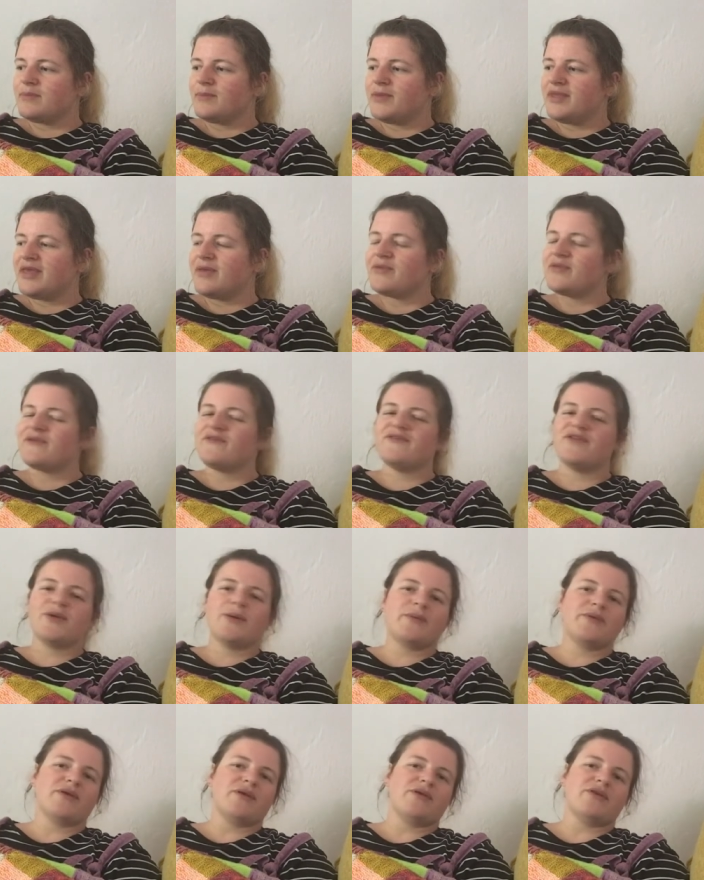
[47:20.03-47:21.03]
but there was a
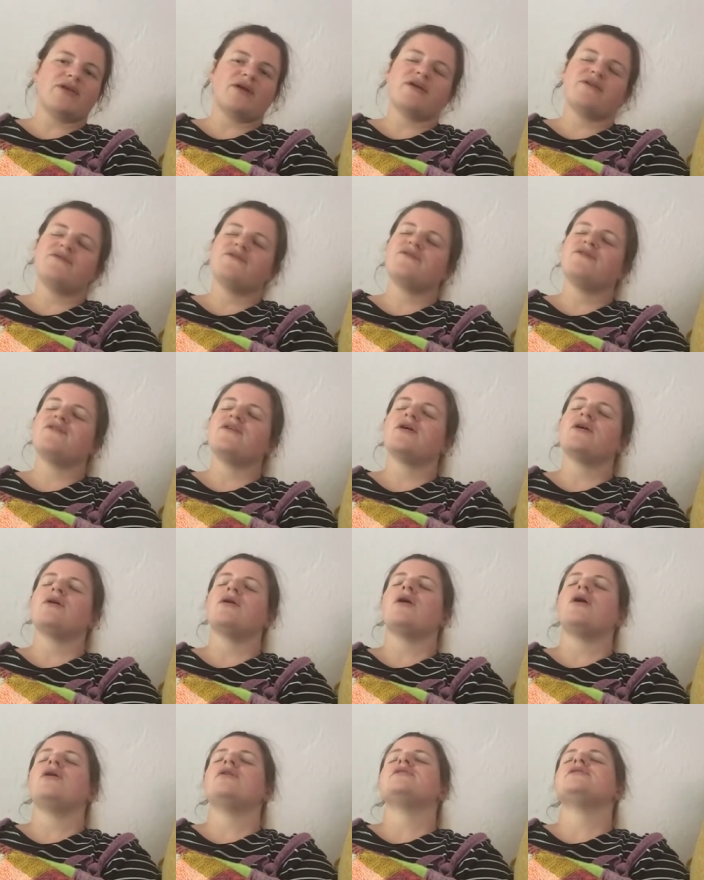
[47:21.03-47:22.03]
few episodes that I'd
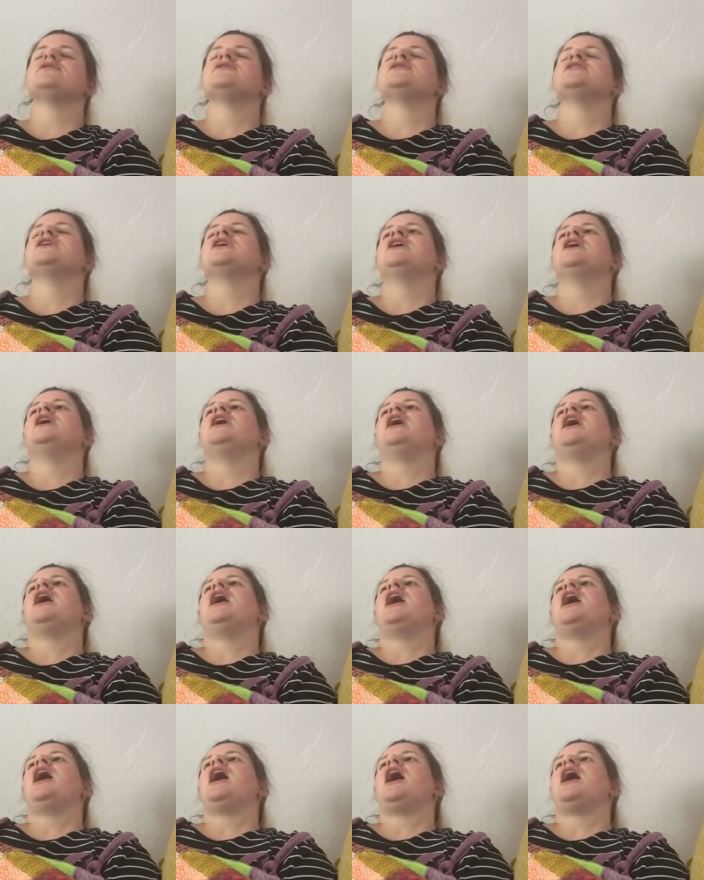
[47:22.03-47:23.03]
forgotten
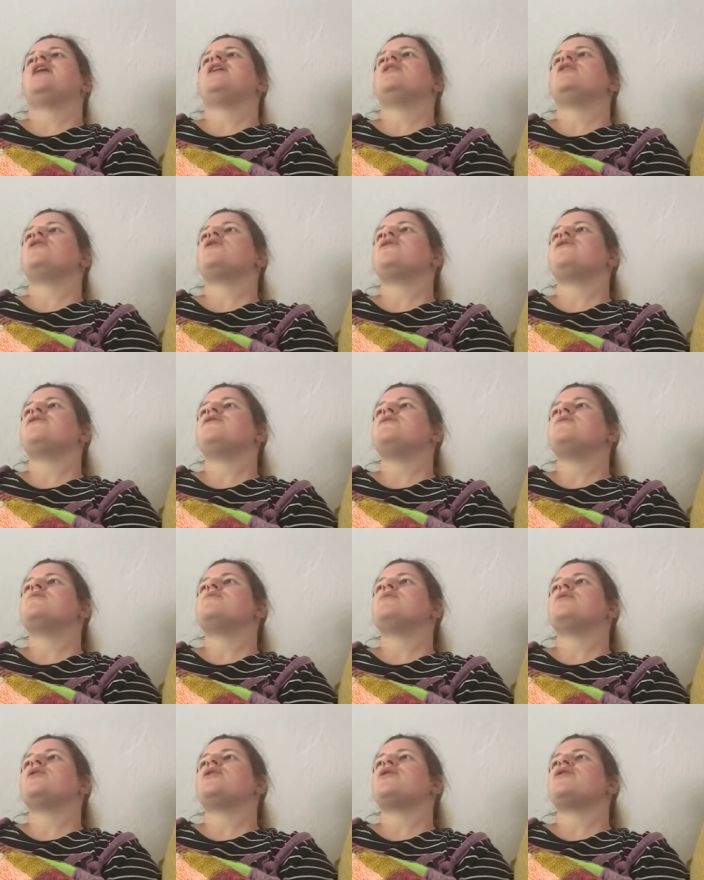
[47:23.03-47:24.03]
and a lot of
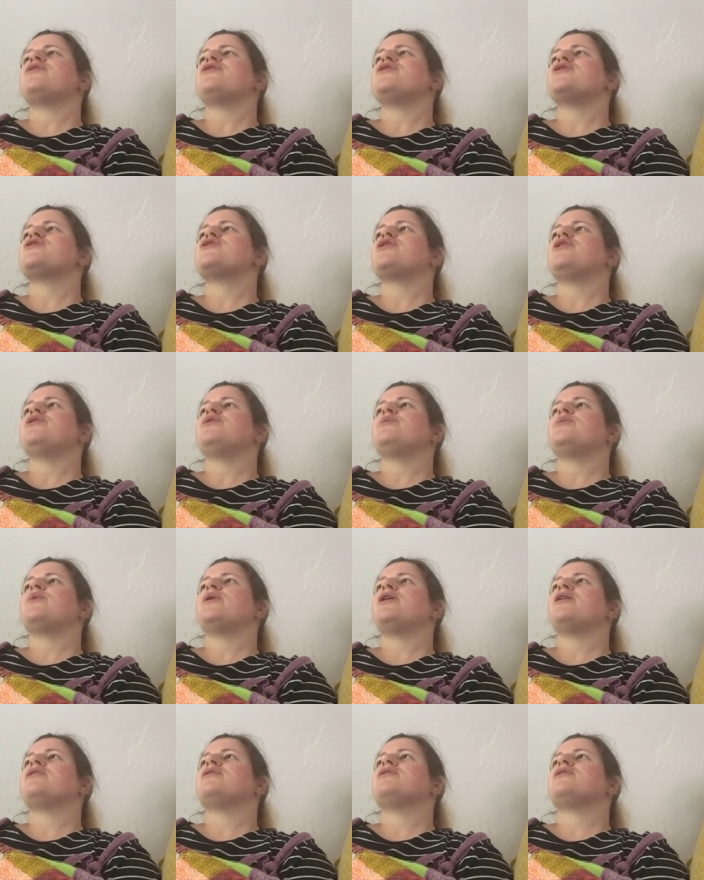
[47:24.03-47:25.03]
them, a lot of the good
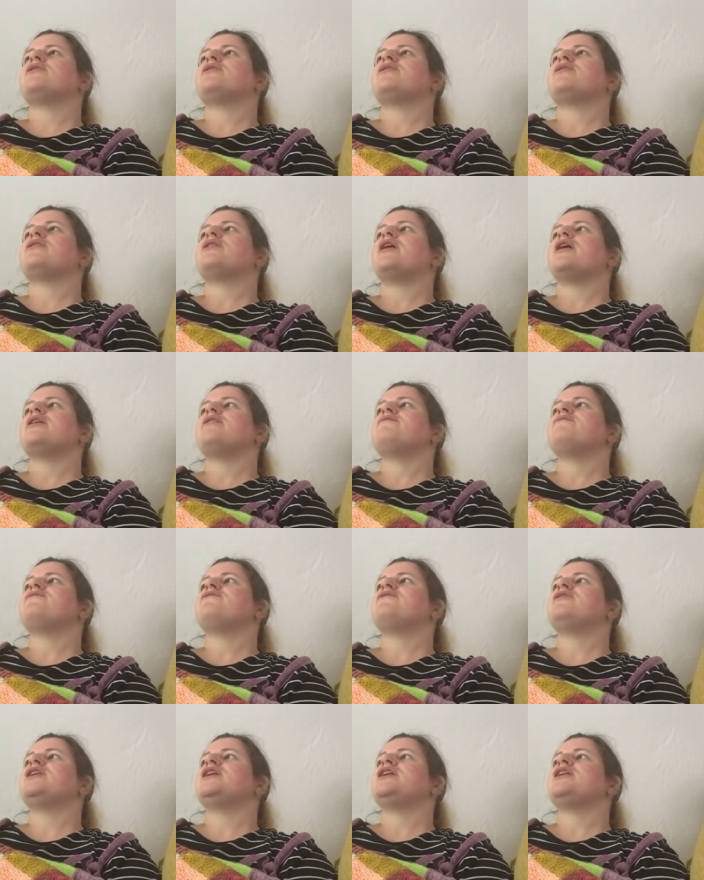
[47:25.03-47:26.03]
ones, I
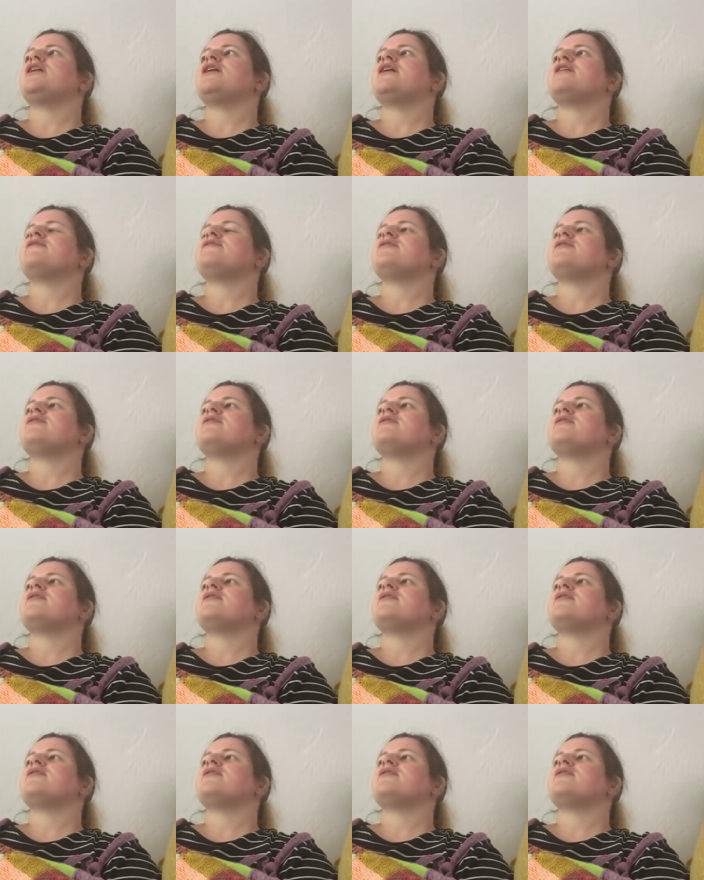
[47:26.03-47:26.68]
didn't realize.